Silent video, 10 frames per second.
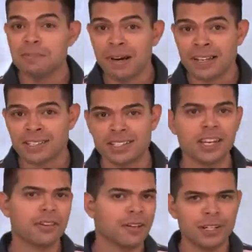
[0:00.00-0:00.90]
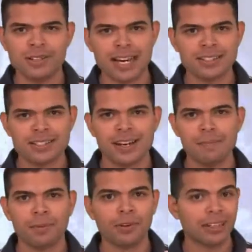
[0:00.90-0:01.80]
must, either a new
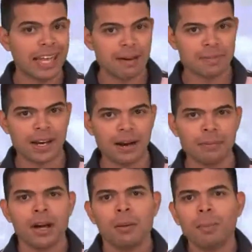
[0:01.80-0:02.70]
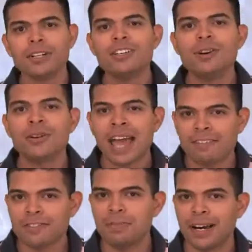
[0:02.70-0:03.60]
desktop or a laptop, but you don't
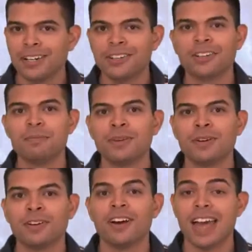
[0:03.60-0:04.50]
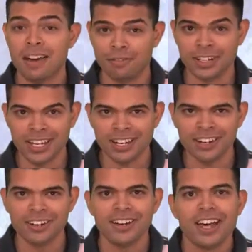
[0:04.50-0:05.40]
have to buy a new computer every
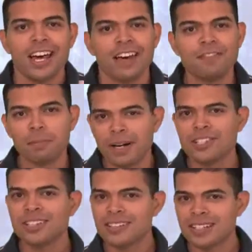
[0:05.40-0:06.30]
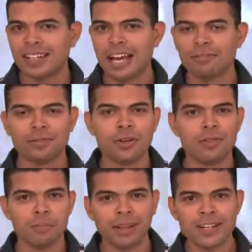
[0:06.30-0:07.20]
year. If your budget doesn't allow for
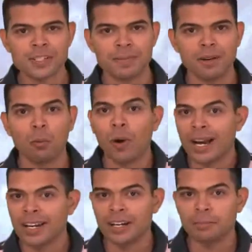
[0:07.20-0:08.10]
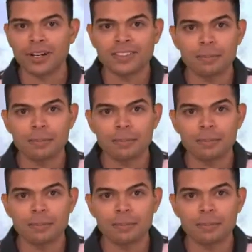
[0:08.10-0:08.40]
a replacement, why not upgrade the